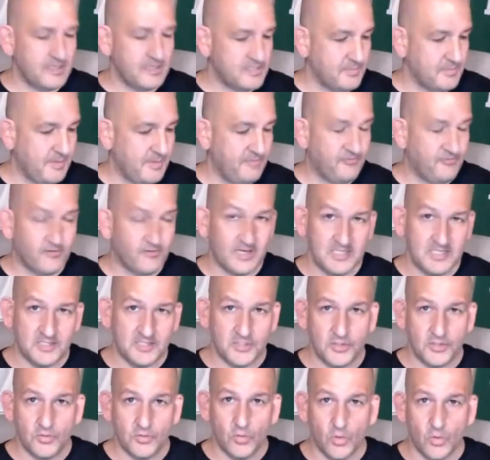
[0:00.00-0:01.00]
out to my friends
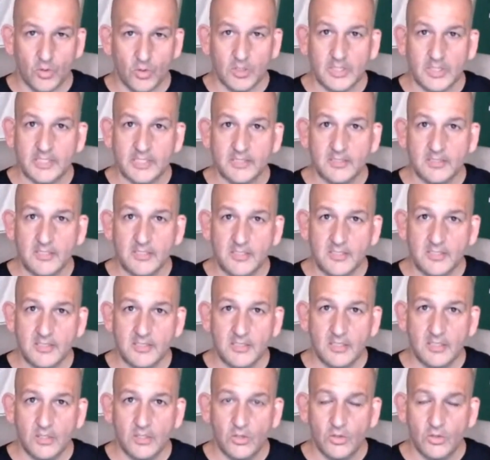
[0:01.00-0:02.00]
in New
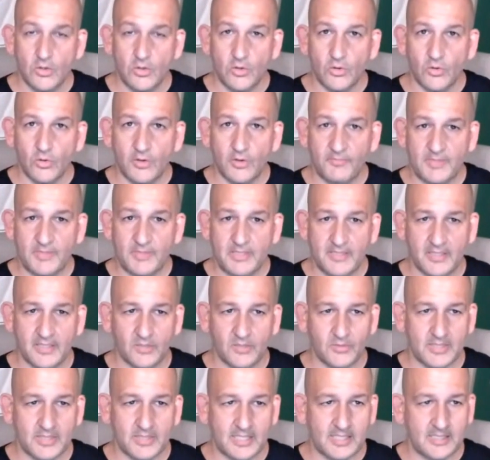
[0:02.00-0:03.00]
Orleans who have been
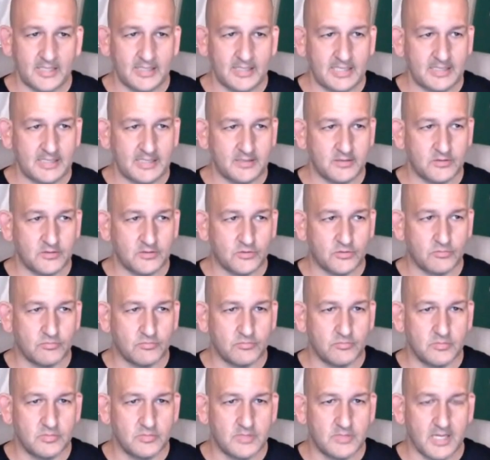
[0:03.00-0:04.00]
dealing with that
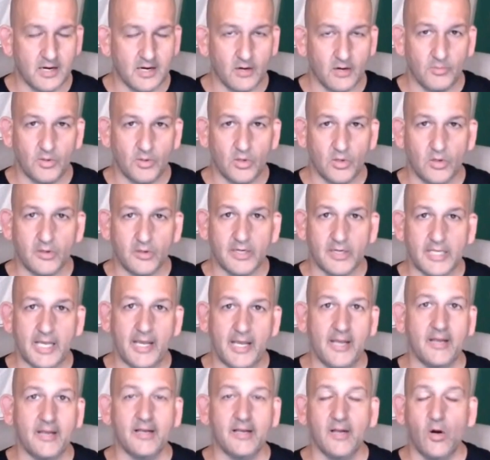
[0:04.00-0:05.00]
terrible
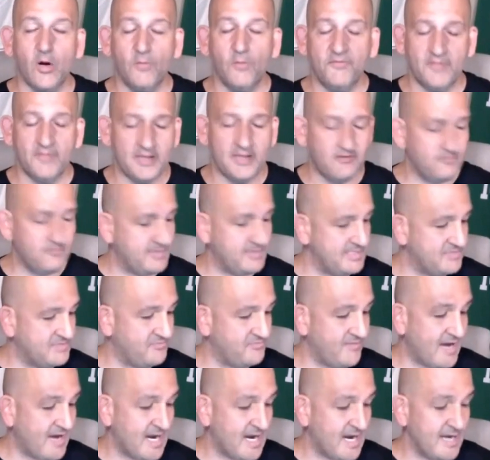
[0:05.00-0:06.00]
hurricane. Hopefully everybody's
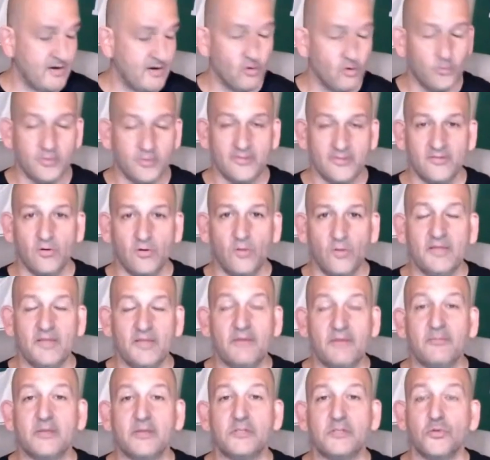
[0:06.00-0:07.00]
fine. Hopefully
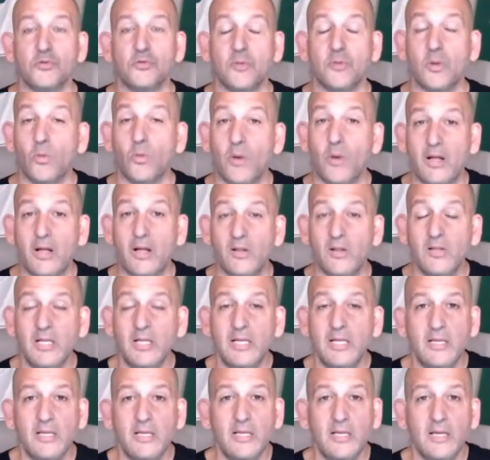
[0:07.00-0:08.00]
everybody's doing well.
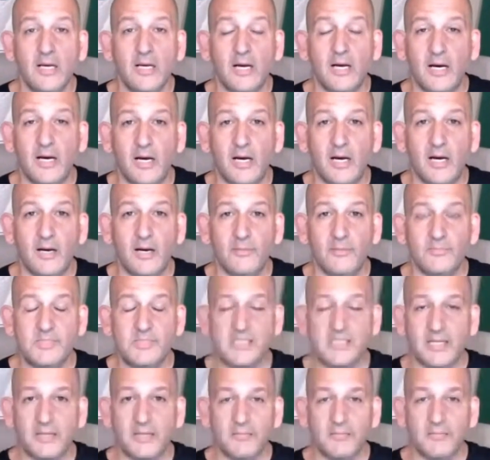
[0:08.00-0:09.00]

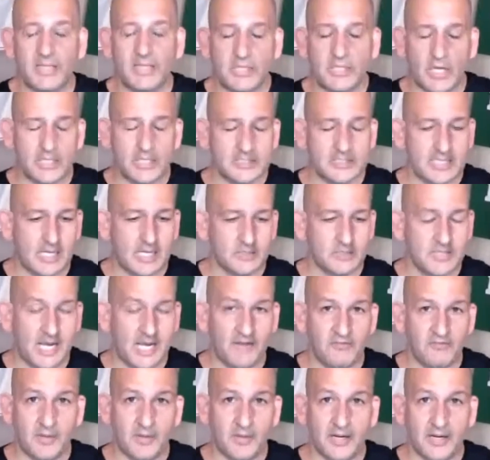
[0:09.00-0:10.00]
Sending my thoughts out to
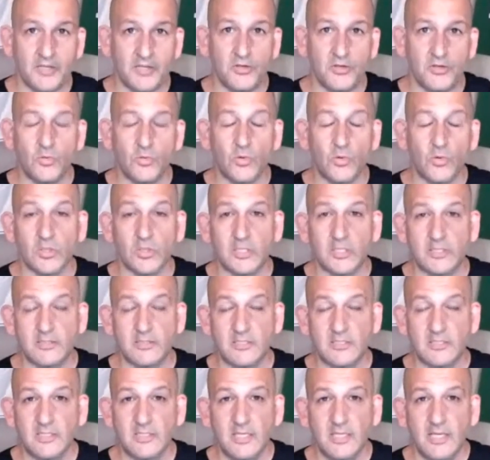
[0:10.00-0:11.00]
everybody in New
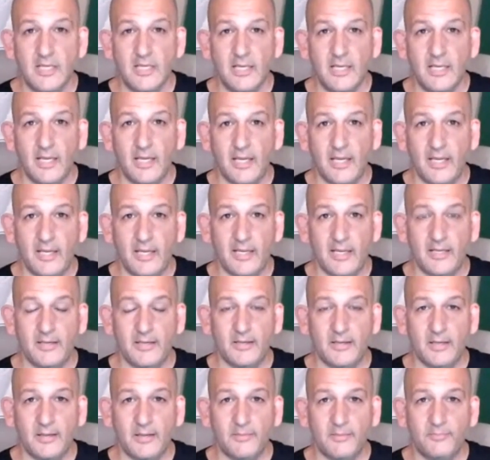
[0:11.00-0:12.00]
Orleans,
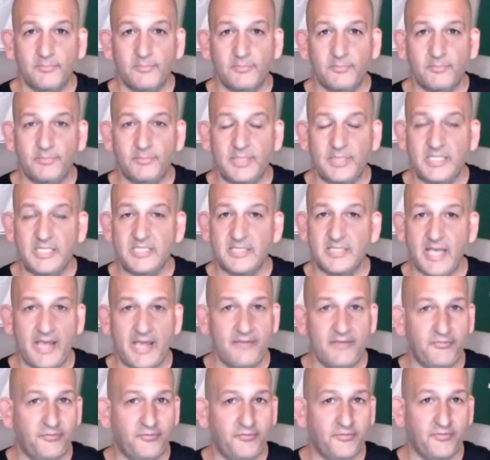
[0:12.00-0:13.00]
and be
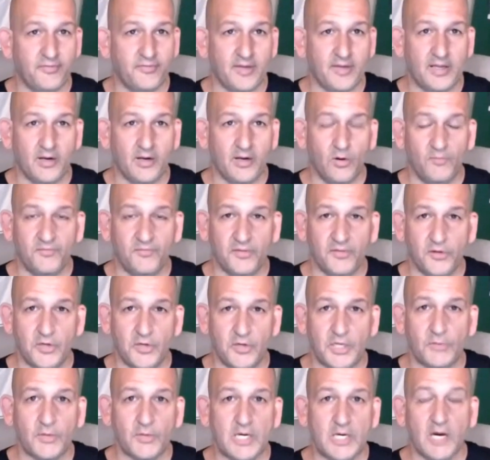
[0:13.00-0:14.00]
safe, and hopefully you
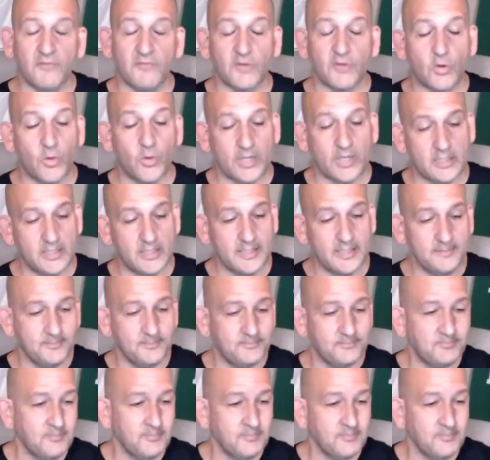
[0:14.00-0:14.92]
can recover quickly.